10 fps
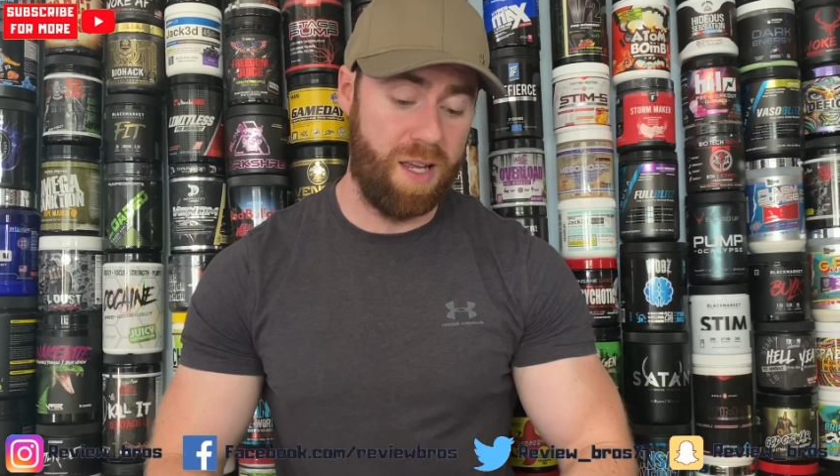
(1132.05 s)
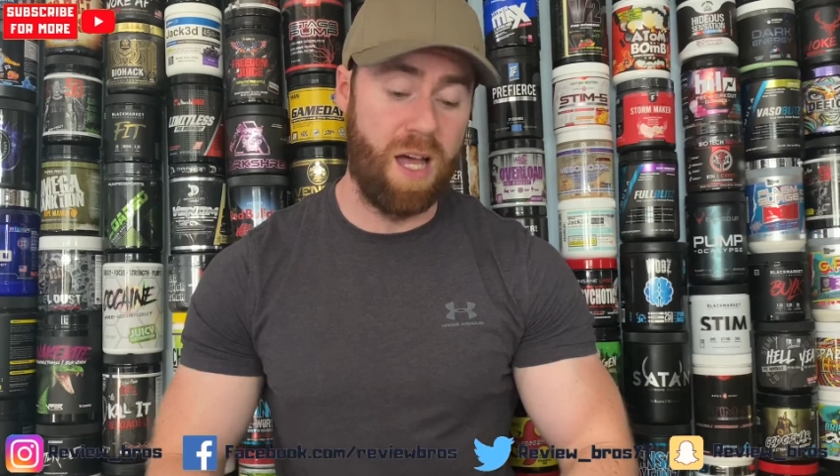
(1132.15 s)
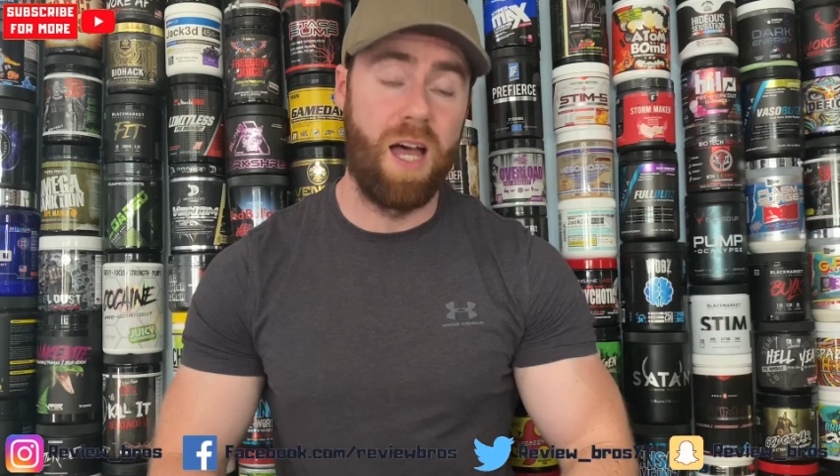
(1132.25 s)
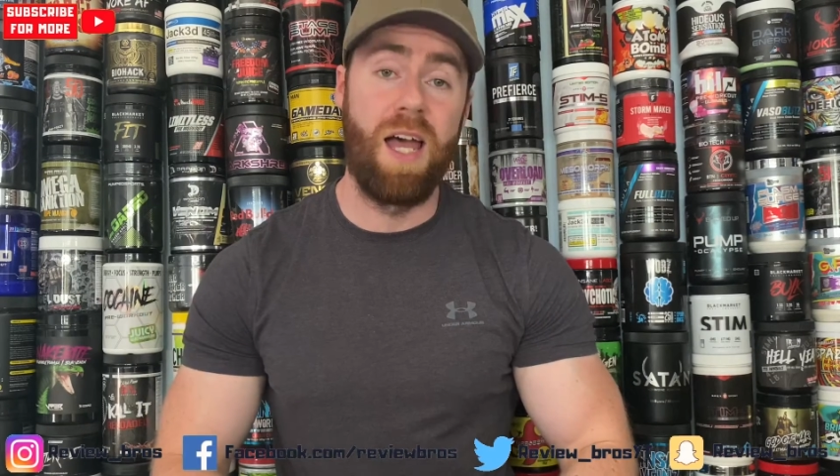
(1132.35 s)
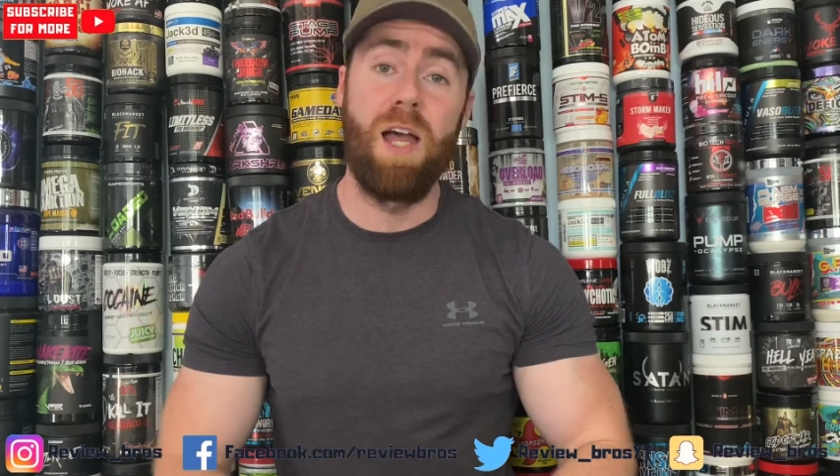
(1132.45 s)

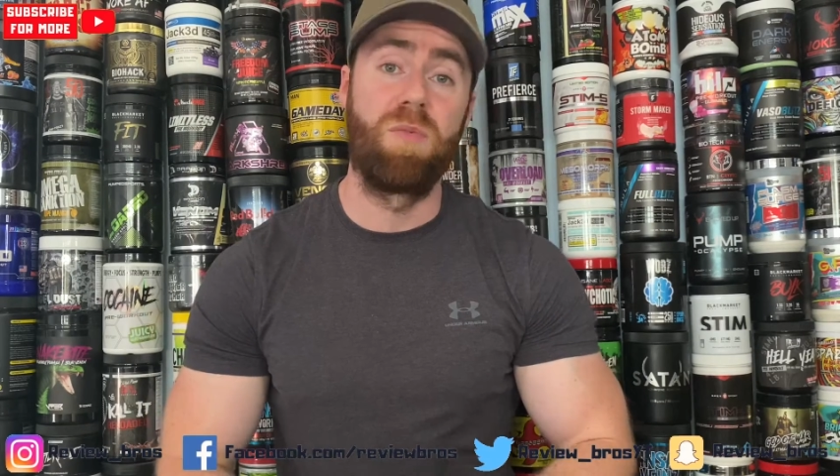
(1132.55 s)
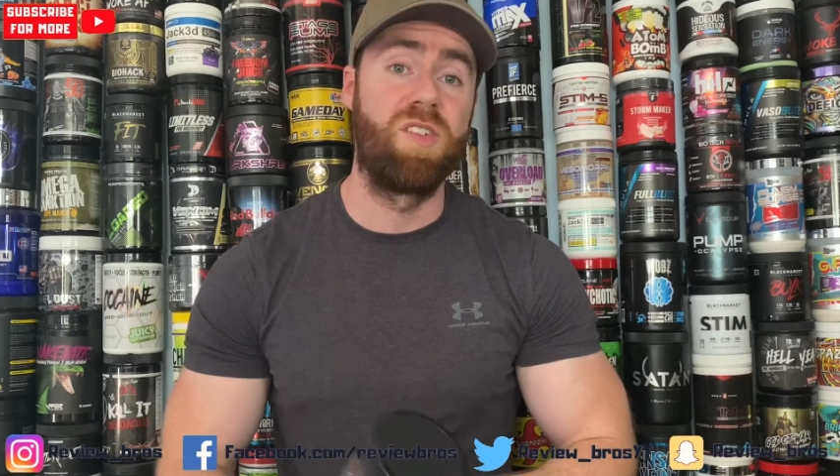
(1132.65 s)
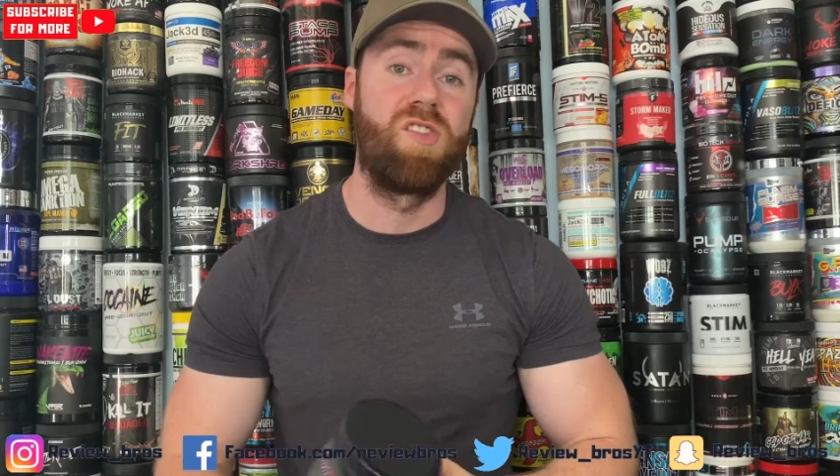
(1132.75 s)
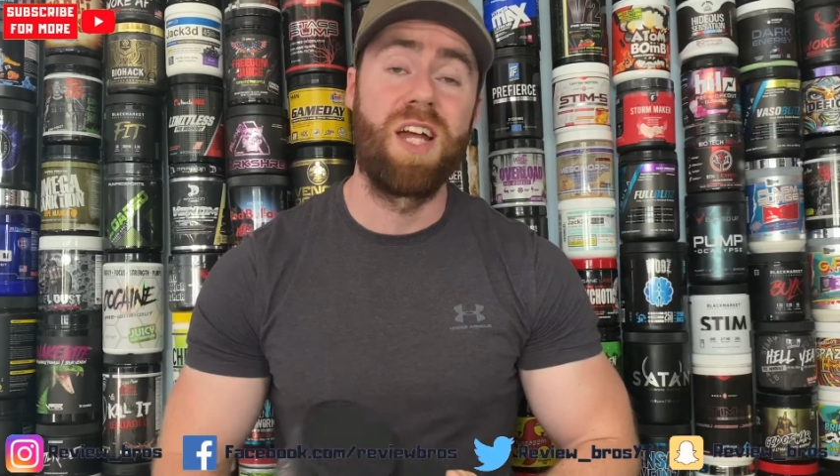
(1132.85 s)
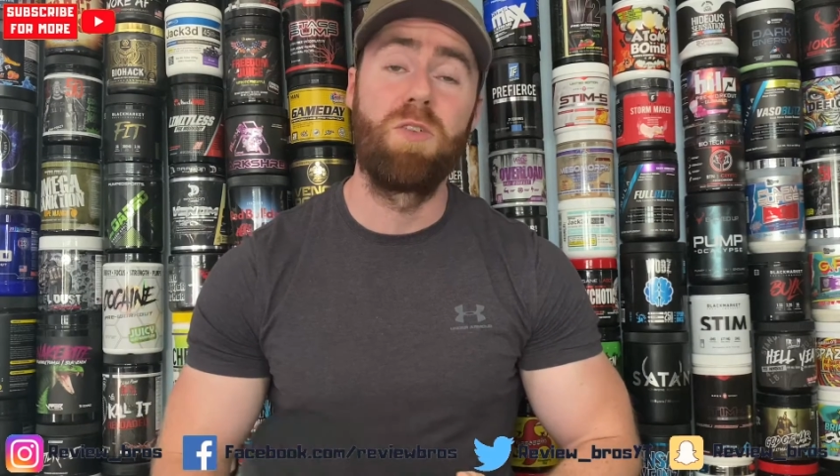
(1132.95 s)
Helps the
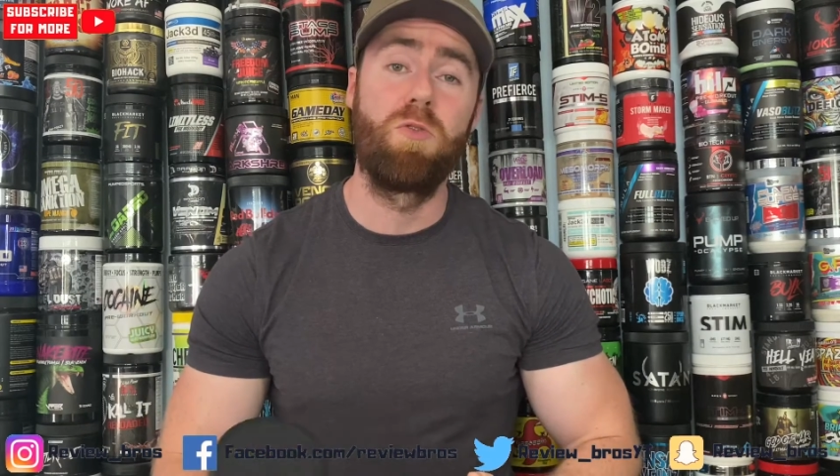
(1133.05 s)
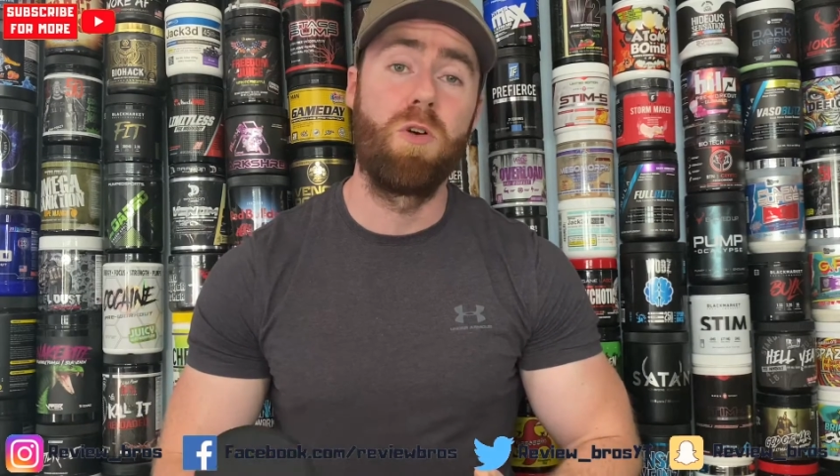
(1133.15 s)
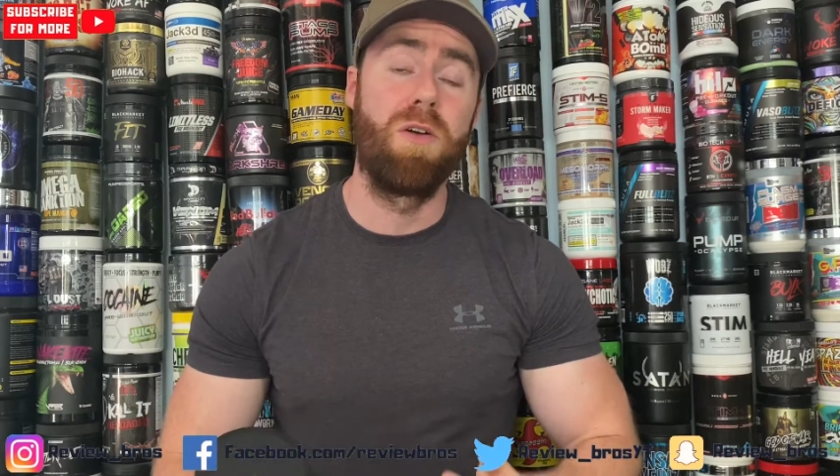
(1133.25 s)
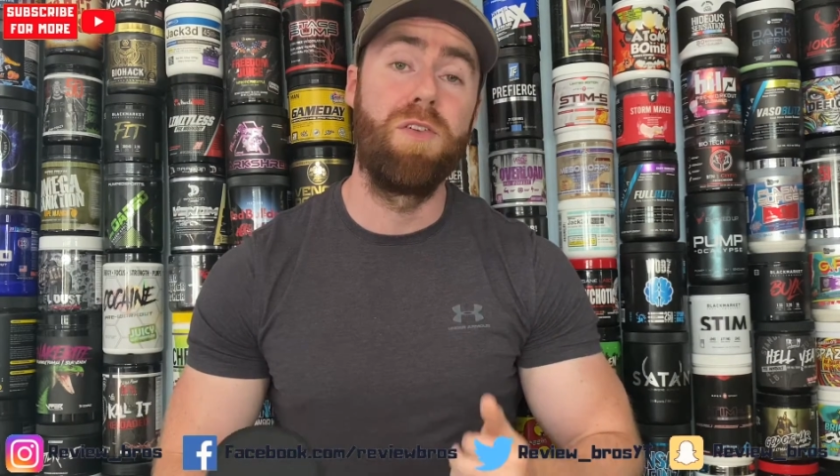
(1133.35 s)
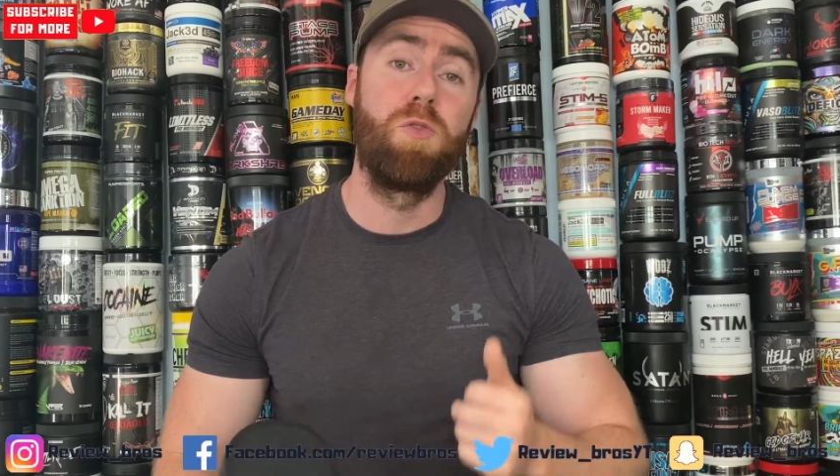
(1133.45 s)
channel grow if you